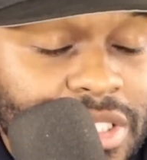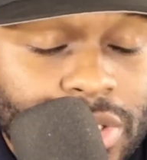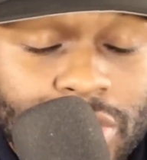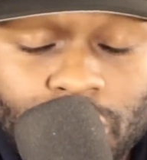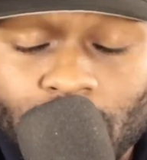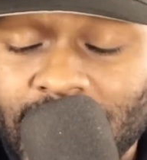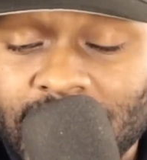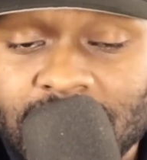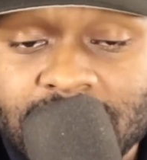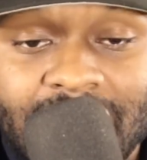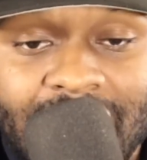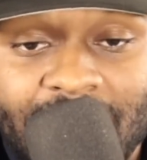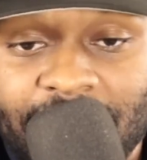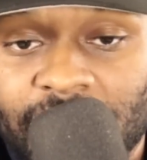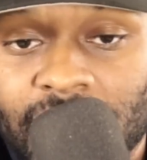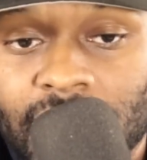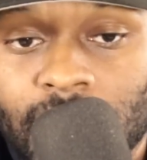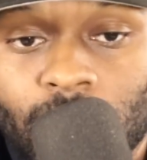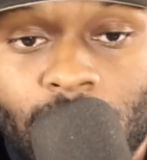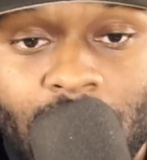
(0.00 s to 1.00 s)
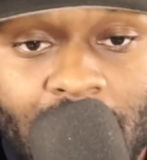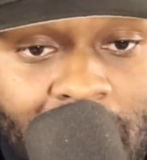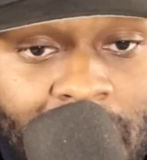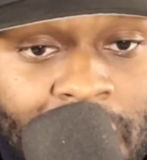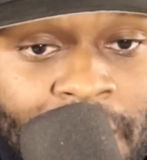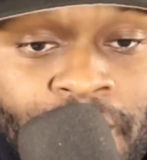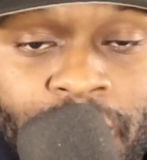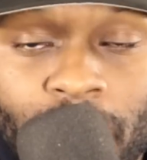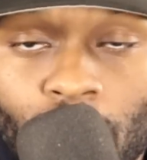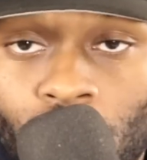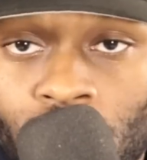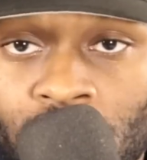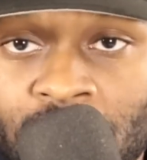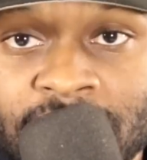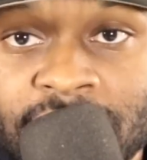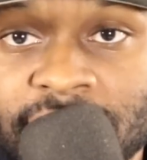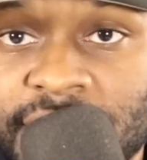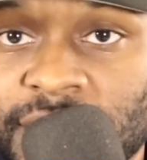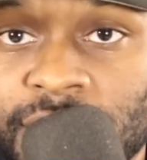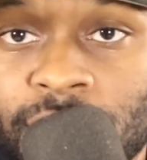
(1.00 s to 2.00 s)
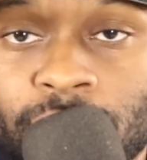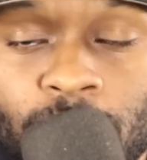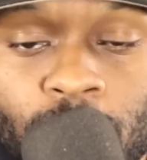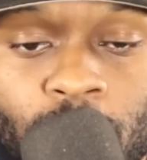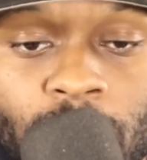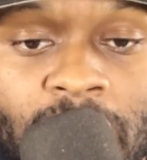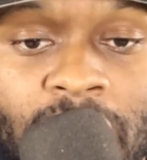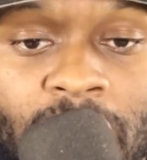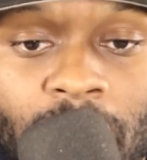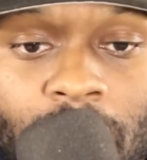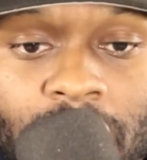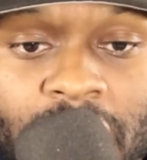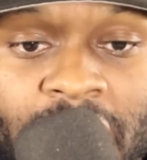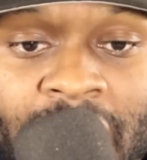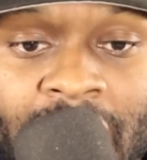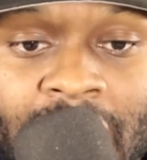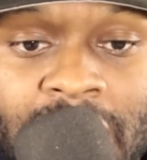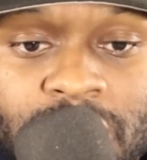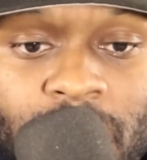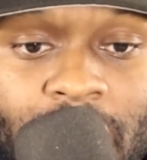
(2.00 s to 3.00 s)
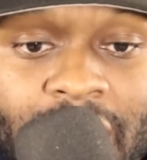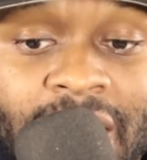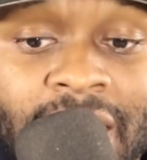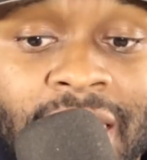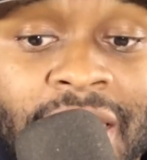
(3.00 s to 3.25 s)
Try to stifle them, right? 1, 2, 3 yard gains, right?